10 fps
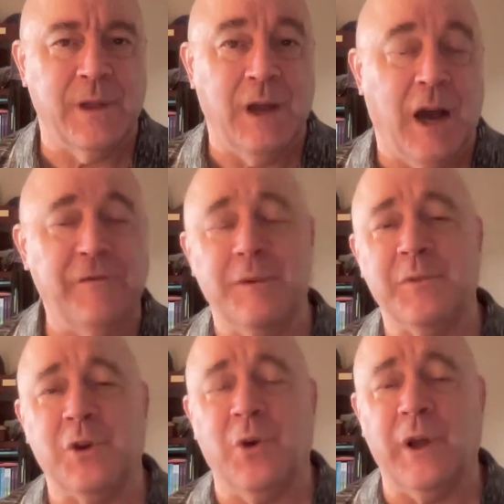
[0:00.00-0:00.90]
I flip
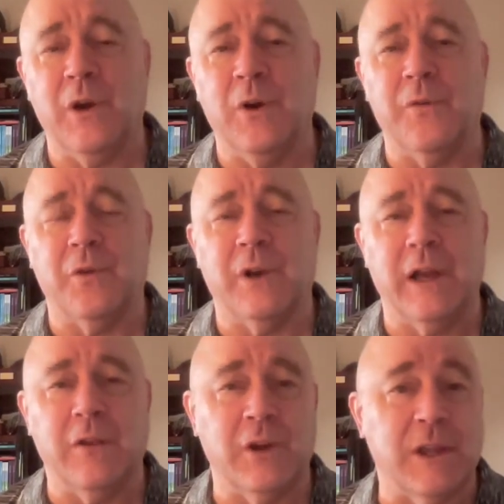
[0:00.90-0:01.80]
the coin over and
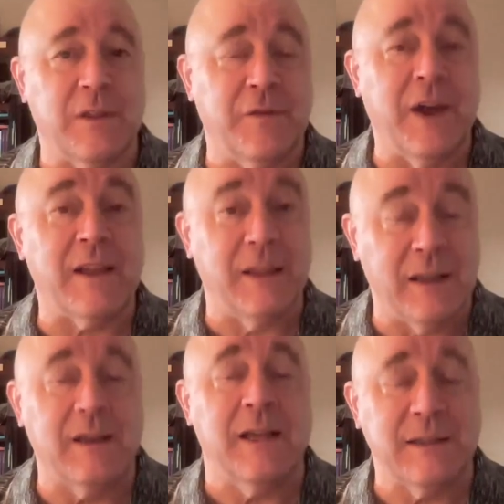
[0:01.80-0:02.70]
I look at the fact
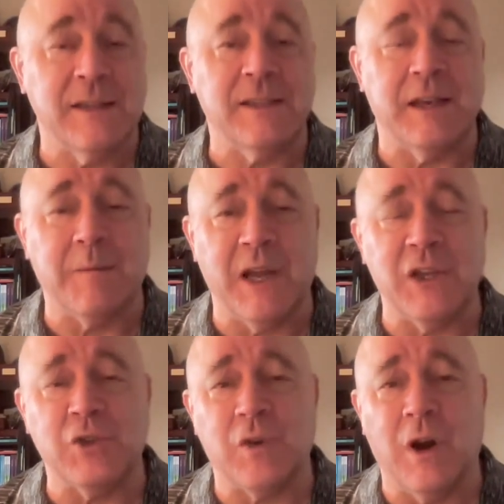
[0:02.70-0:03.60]
that, as I said in my
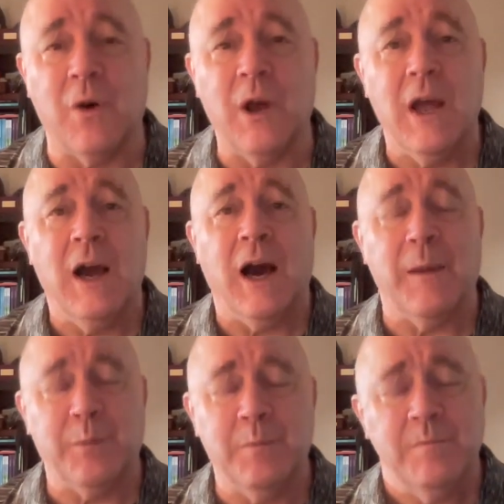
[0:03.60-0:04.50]
intro,
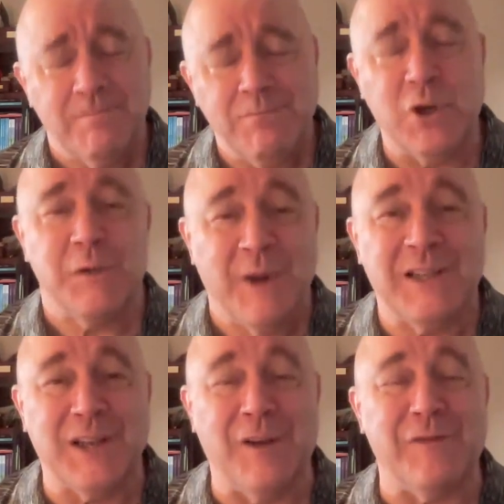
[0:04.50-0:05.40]
I push
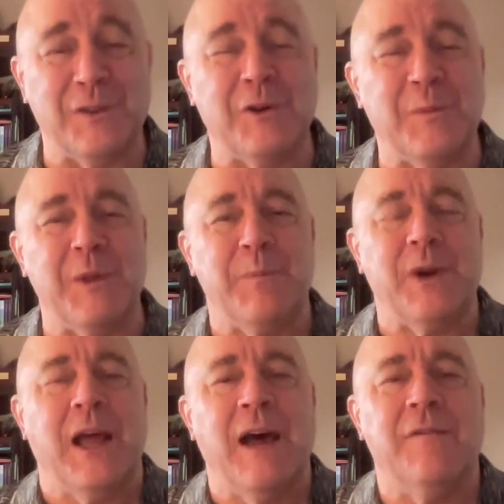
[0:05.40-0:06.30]
myself a little bit, but
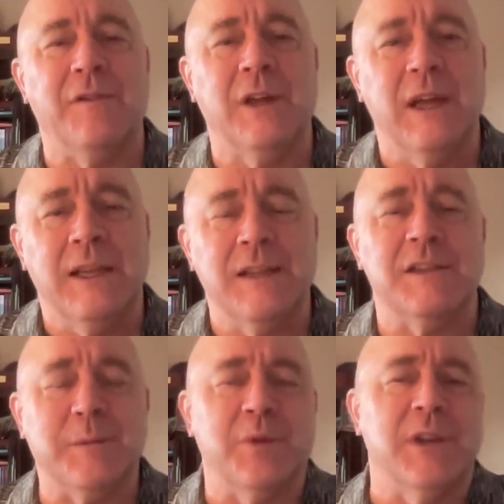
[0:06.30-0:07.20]
I have the
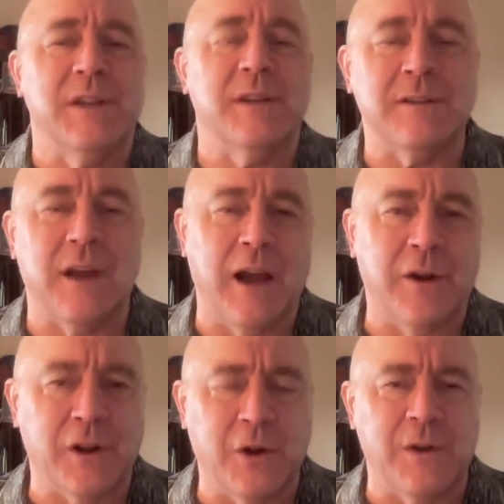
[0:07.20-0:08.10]
discipline and
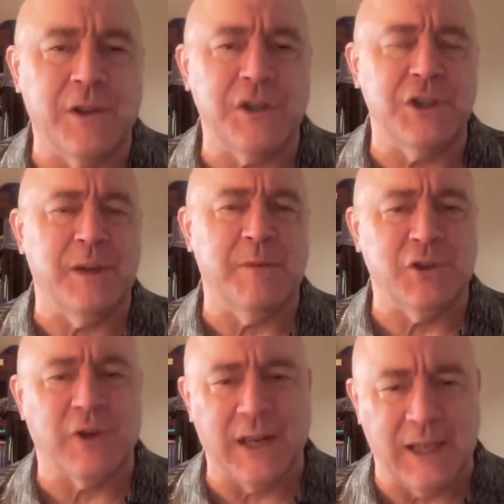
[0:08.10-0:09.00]
desire to go to the gym and
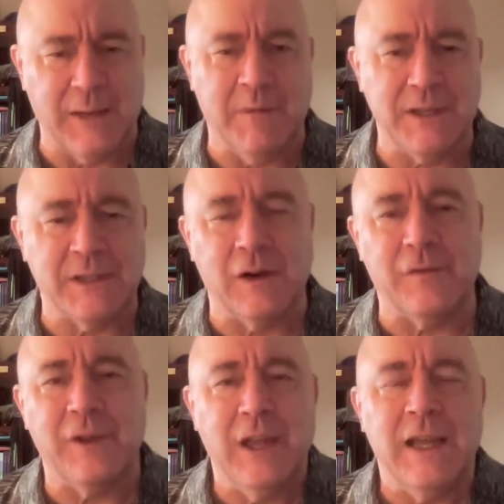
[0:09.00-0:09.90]
try to keep
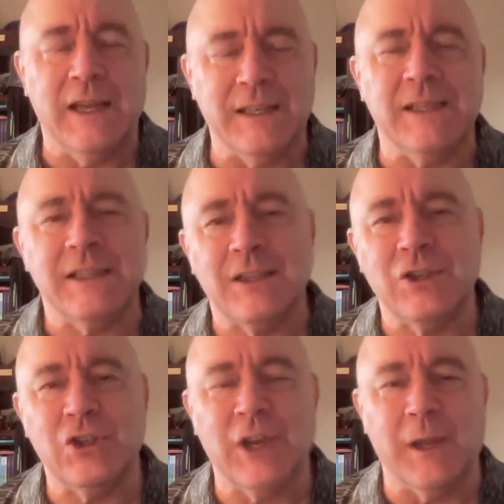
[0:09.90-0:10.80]
myself in
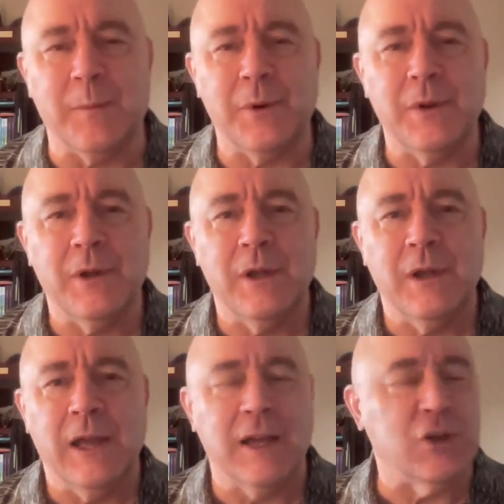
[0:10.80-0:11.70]
decent shape
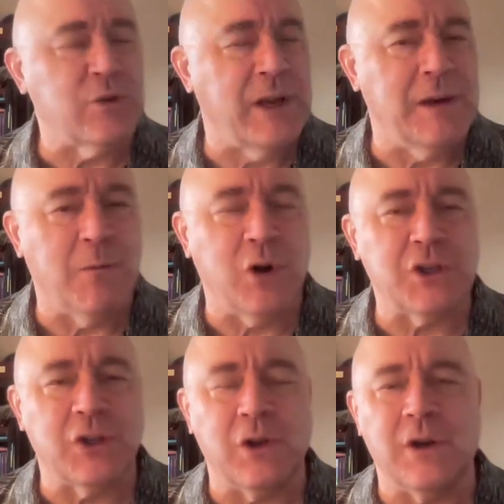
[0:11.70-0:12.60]
and train in
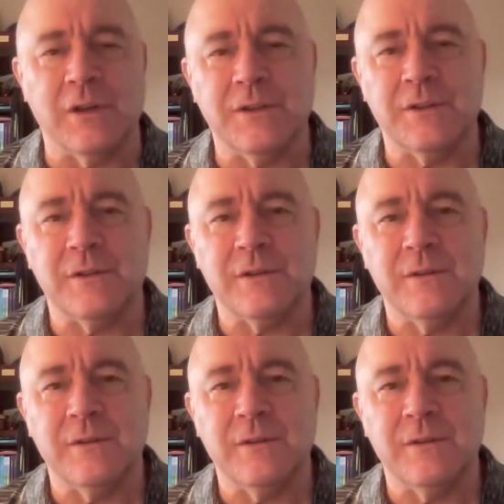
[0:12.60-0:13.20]
martial arts.